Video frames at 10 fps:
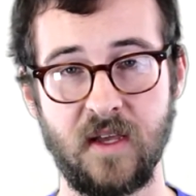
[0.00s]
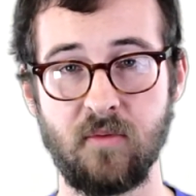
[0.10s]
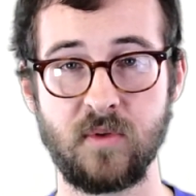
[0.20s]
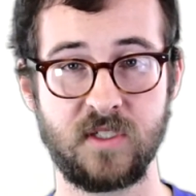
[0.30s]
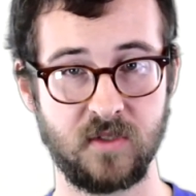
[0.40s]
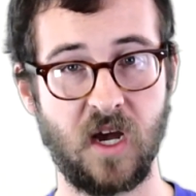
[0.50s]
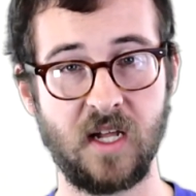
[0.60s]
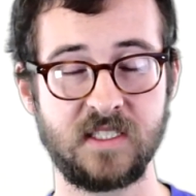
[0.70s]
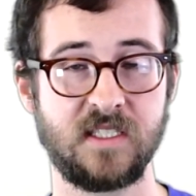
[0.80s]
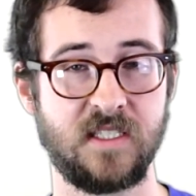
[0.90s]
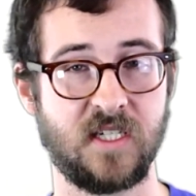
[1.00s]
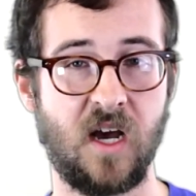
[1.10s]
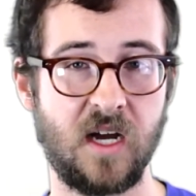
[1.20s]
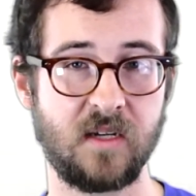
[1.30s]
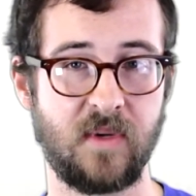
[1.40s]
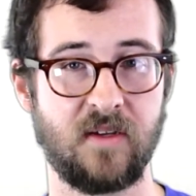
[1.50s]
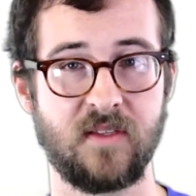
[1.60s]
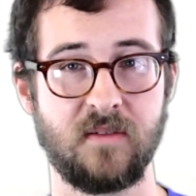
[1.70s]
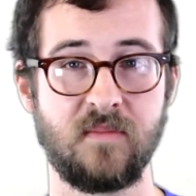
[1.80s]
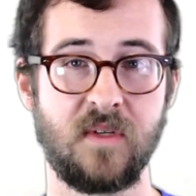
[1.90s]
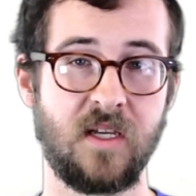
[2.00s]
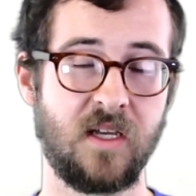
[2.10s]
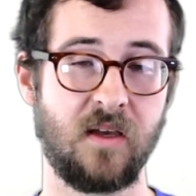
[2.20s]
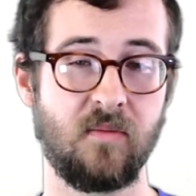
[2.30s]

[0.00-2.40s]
that would constantly talk about them.